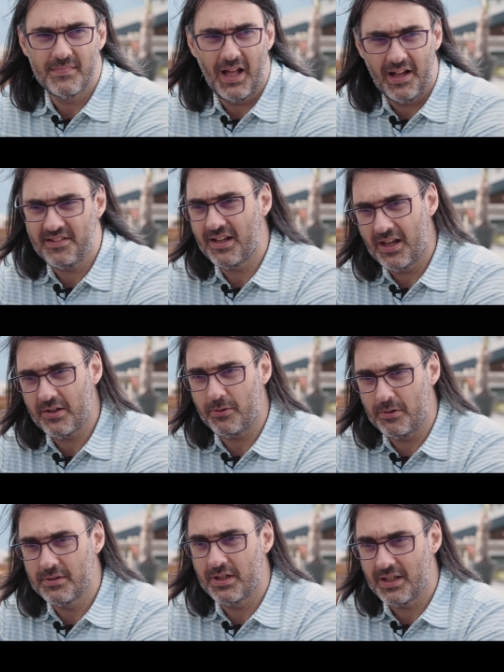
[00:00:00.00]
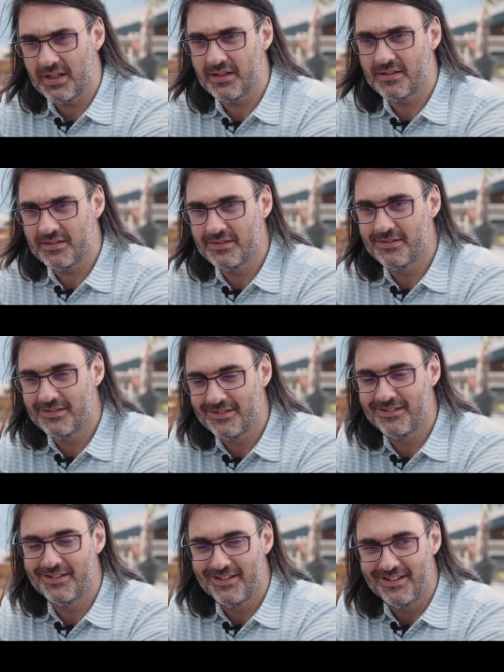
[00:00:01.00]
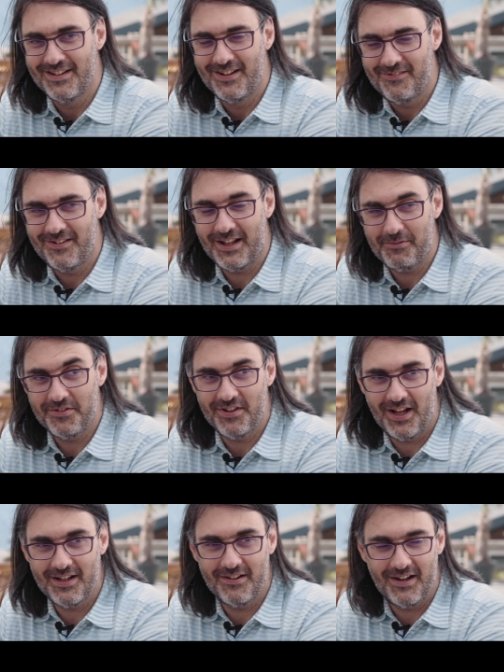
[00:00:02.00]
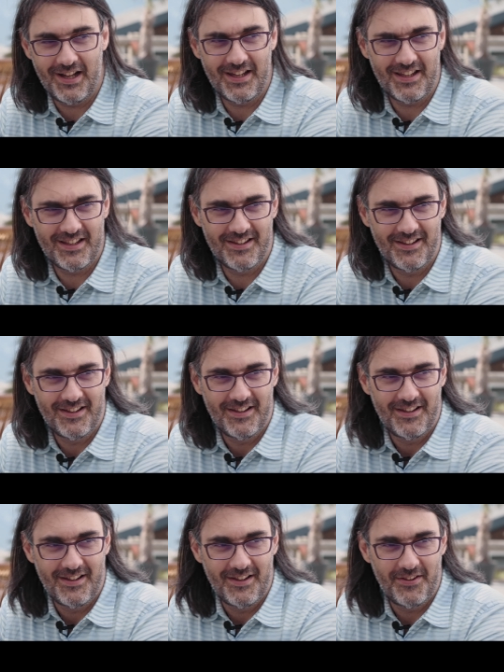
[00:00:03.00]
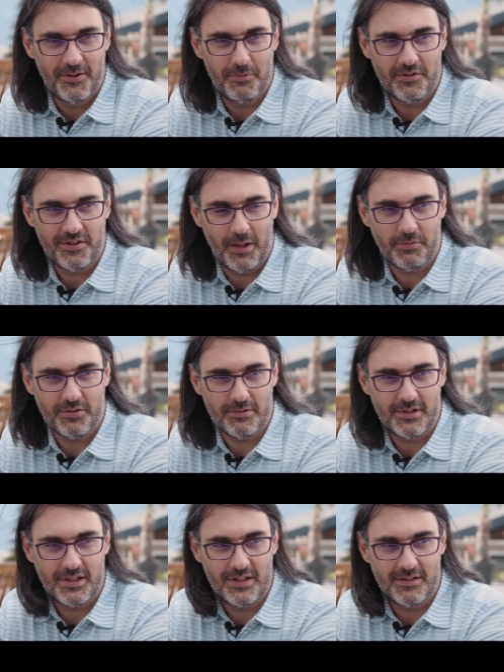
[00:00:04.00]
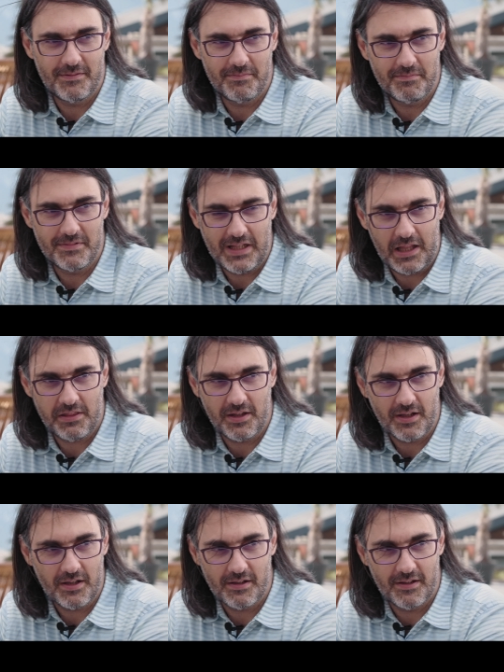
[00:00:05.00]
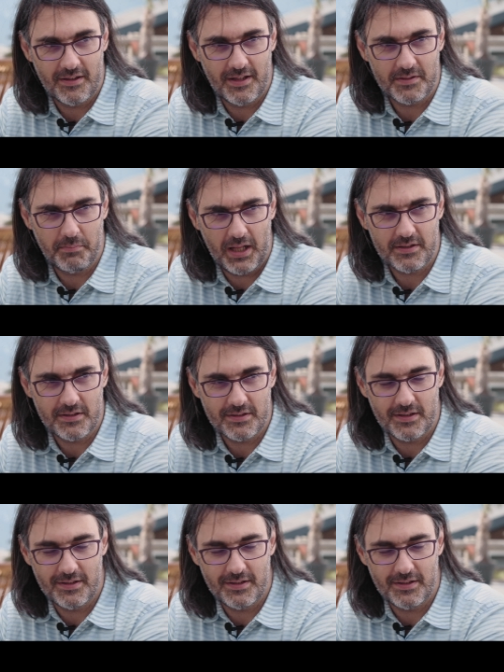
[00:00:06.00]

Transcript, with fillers: As I get older, yes. When I was younger, I, there was absolutely nothing that mattered.